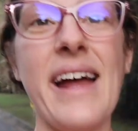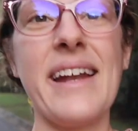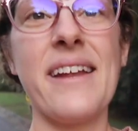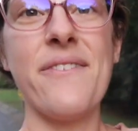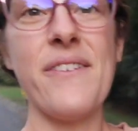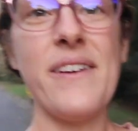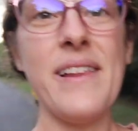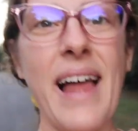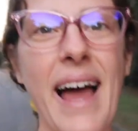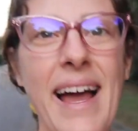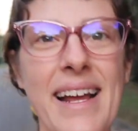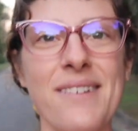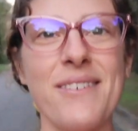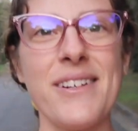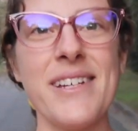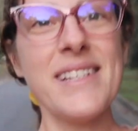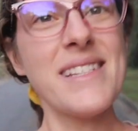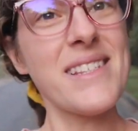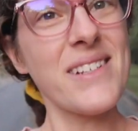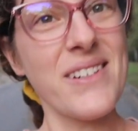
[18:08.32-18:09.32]
And if you liked
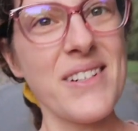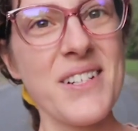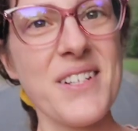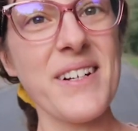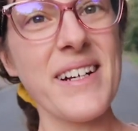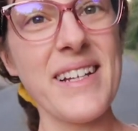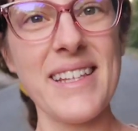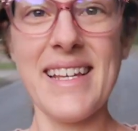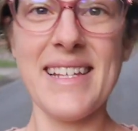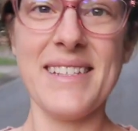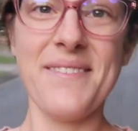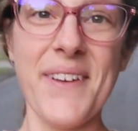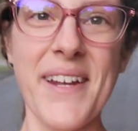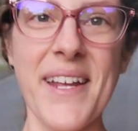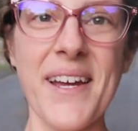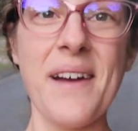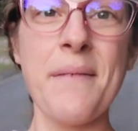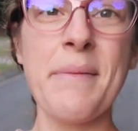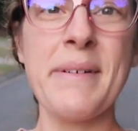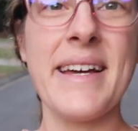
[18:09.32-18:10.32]
what you saw during this
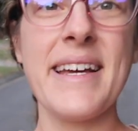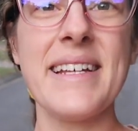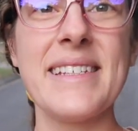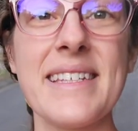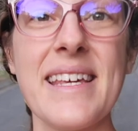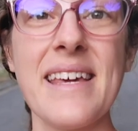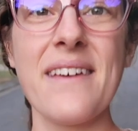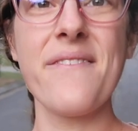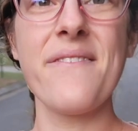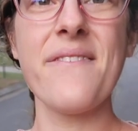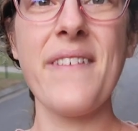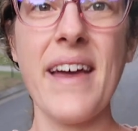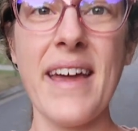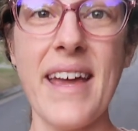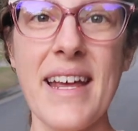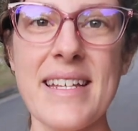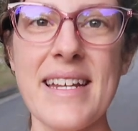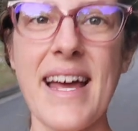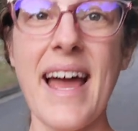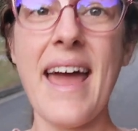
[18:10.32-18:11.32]
video, please give
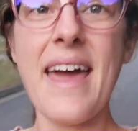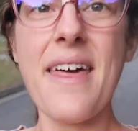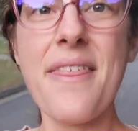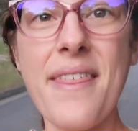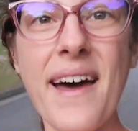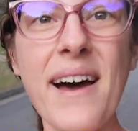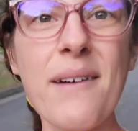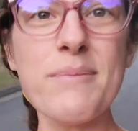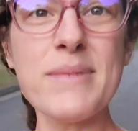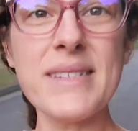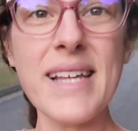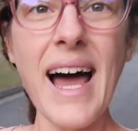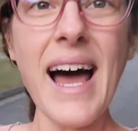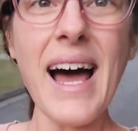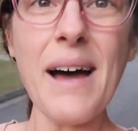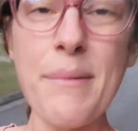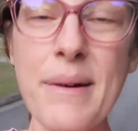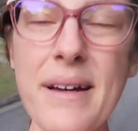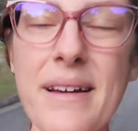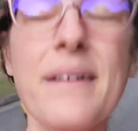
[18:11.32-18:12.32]
it a thumbs
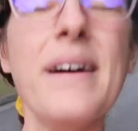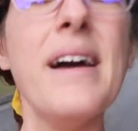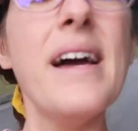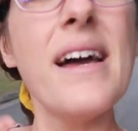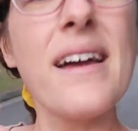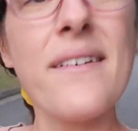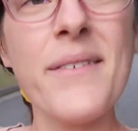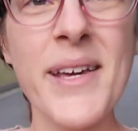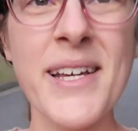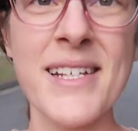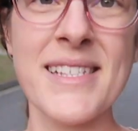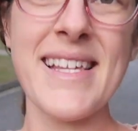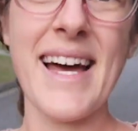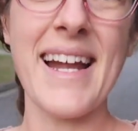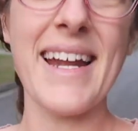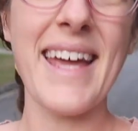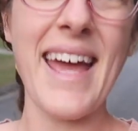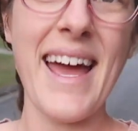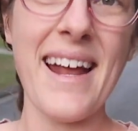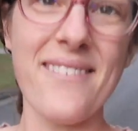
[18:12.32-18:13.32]
up, because
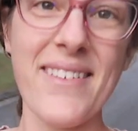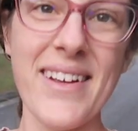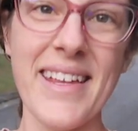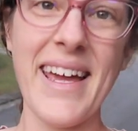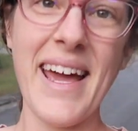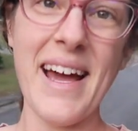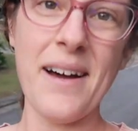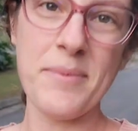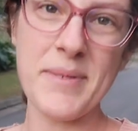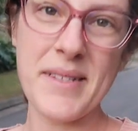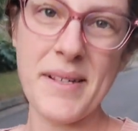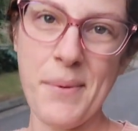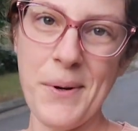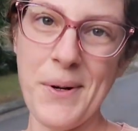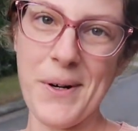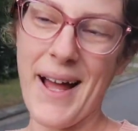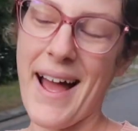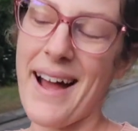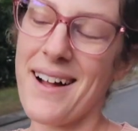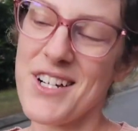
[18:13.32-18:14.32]
that again really helps
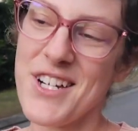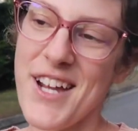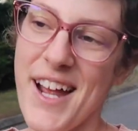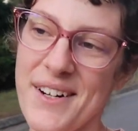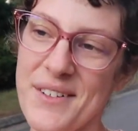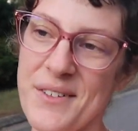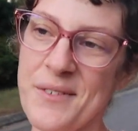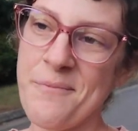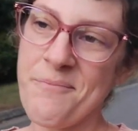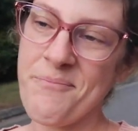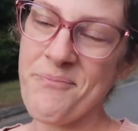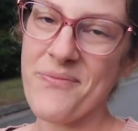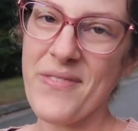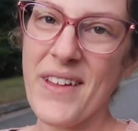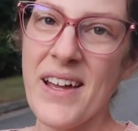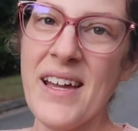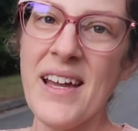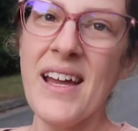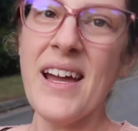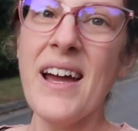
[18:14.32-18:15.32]
support our channel.
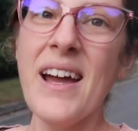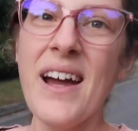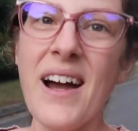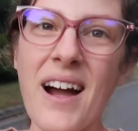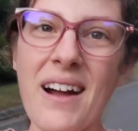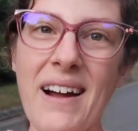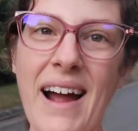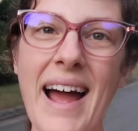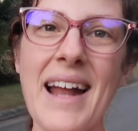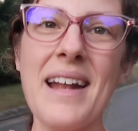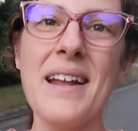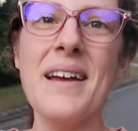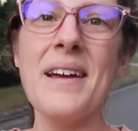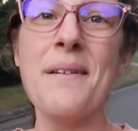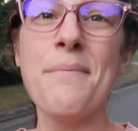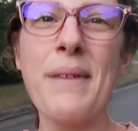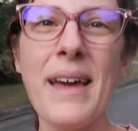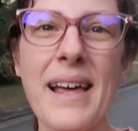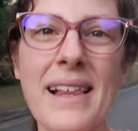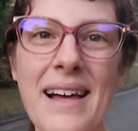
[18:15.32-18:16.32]
All right,
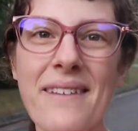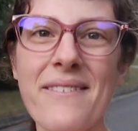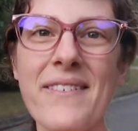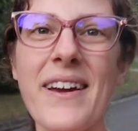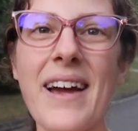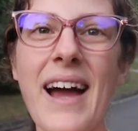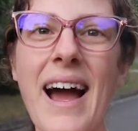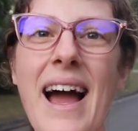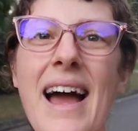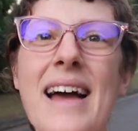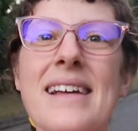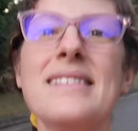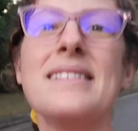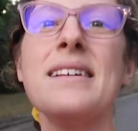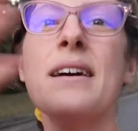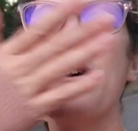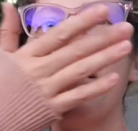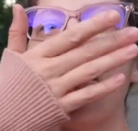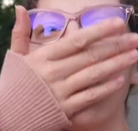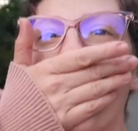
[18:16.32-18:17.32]
big love you
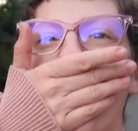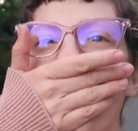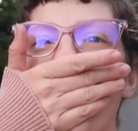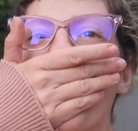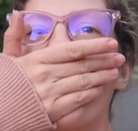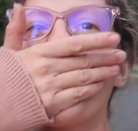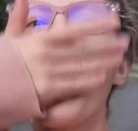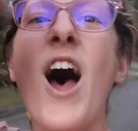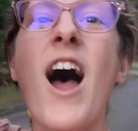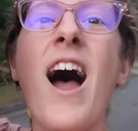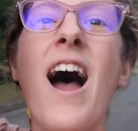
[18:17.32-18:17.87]
guys.